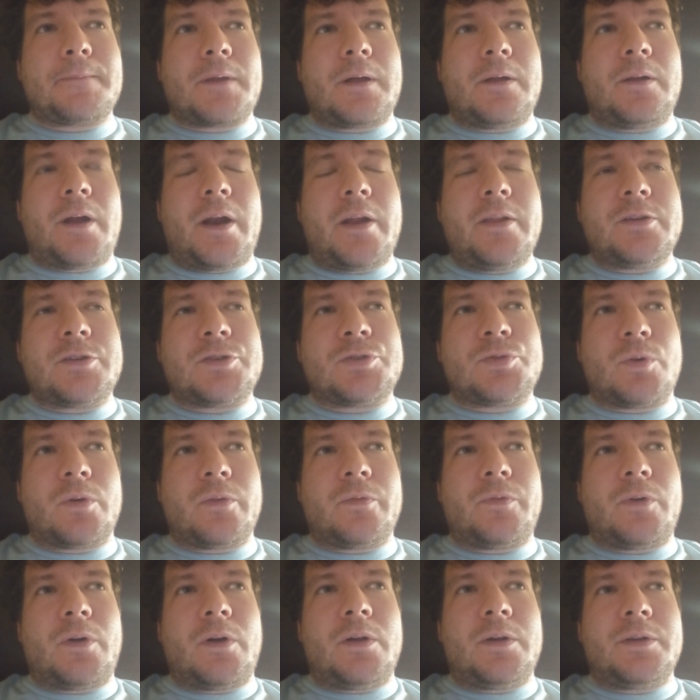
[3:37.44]
a lot of the
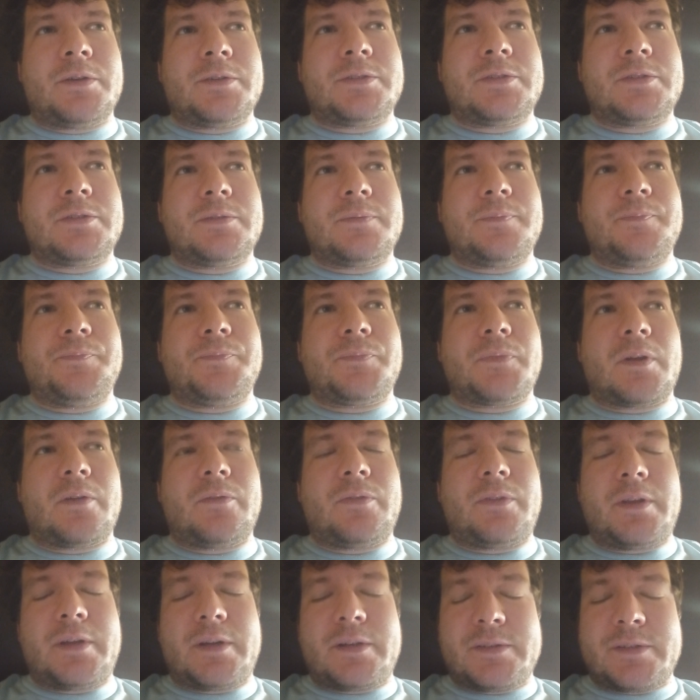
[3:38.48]
shortfalls of
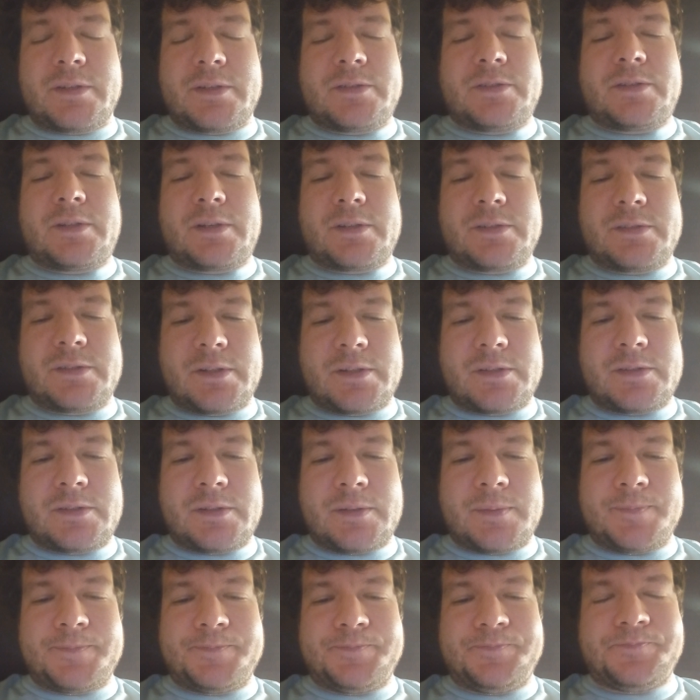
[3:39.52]
the existing
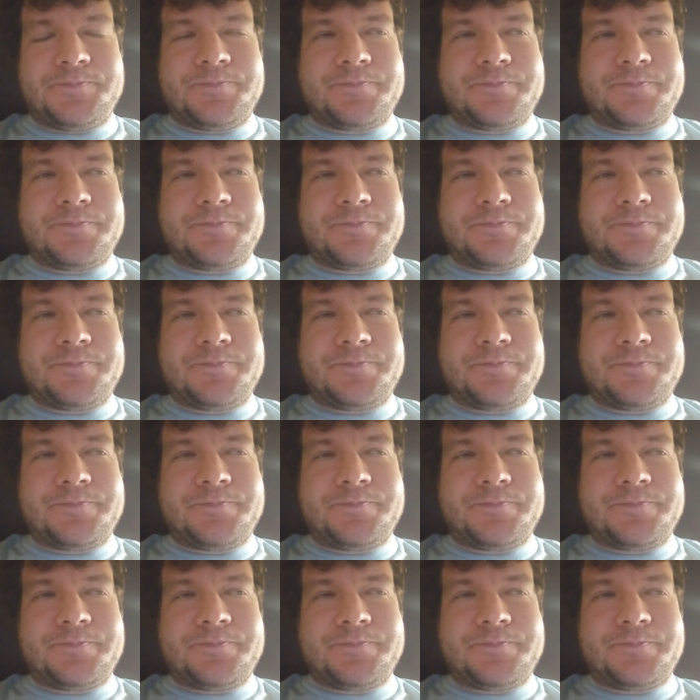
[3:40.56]
system